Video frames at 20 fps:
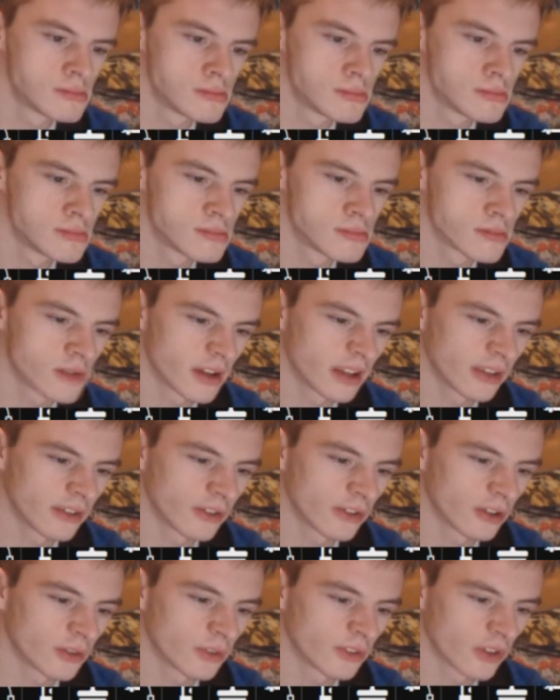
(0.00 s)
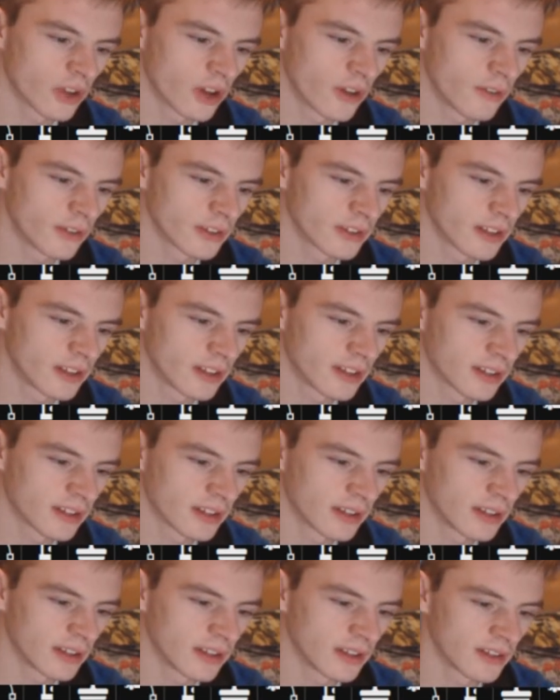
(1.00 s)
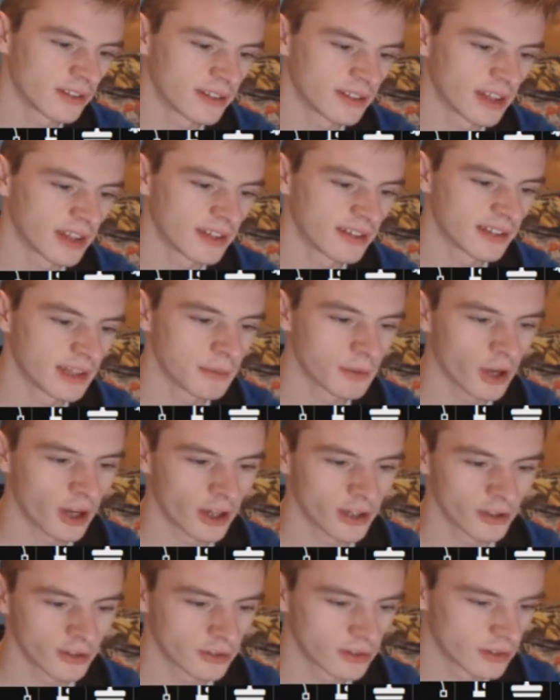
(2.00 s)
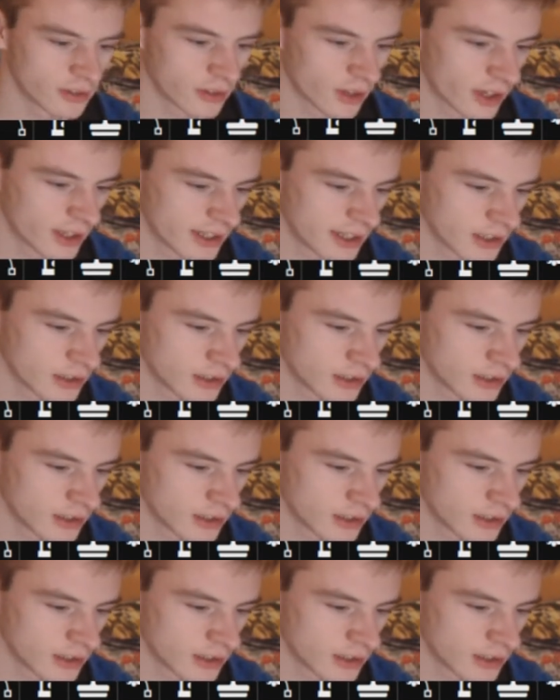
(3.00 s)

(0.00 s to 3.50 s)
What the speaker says: Trying to get his other one kind of like this same kind of deal